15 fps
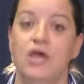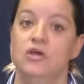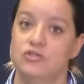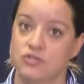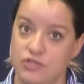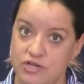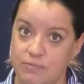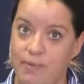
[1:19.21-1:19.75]

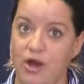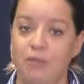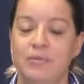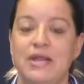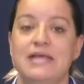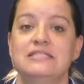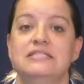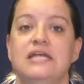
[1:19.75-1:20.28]
So the
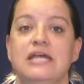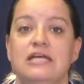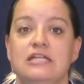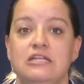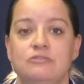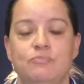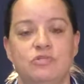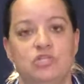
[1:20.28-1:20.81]
department has taken
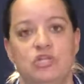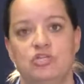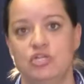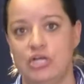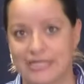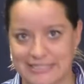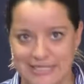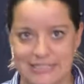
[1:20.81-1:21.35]
this
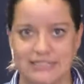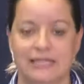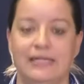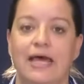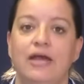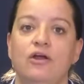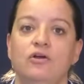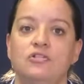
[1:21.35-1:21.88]
position. It sent a
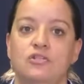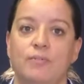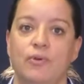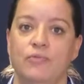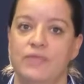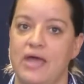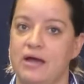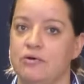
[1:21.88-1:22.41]
letter to
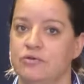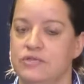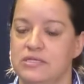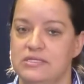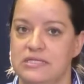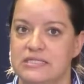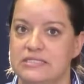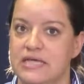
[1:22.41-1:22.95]
both the House
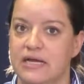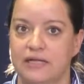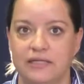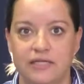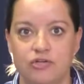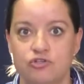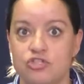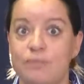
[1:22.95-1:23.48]
and the Senate
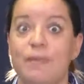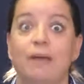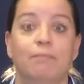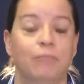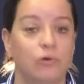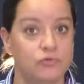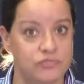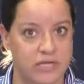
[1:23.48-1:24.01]
leadership on
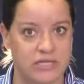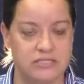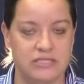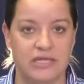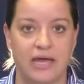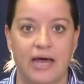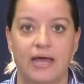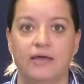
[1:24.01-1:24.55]
both sides of
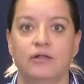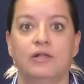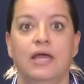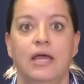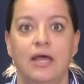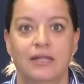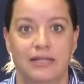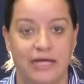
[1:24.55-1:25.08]
the aisle,
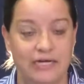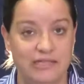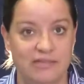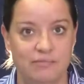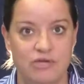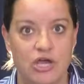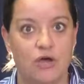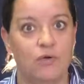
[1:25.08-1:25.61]
letting
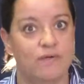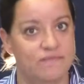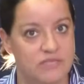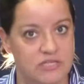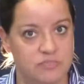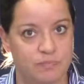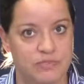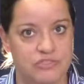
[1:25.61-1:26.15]
them know of
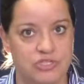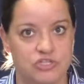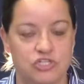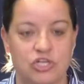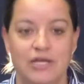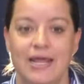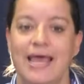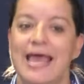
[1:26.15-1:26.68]
this
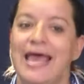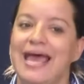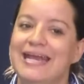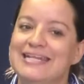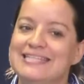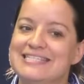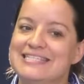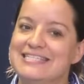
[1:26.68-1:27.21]
position. And
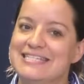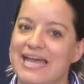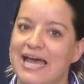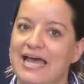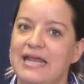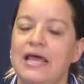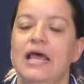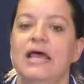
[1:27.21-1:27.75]

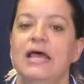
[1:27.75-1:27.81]
instead,